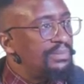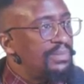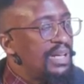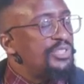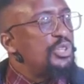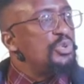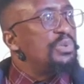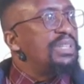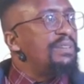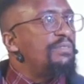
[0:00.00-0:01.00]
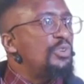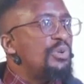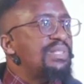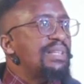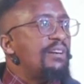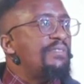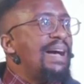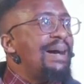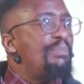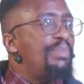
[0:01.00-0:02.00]
And so you give yourself
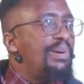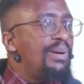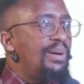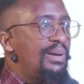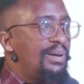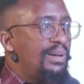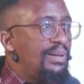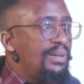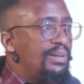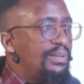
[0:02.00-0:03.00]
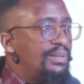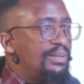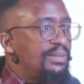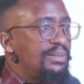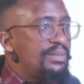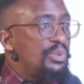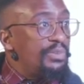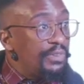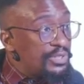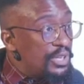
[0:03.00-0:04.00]
up to a
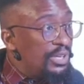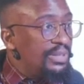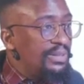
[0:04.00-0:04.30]
false God.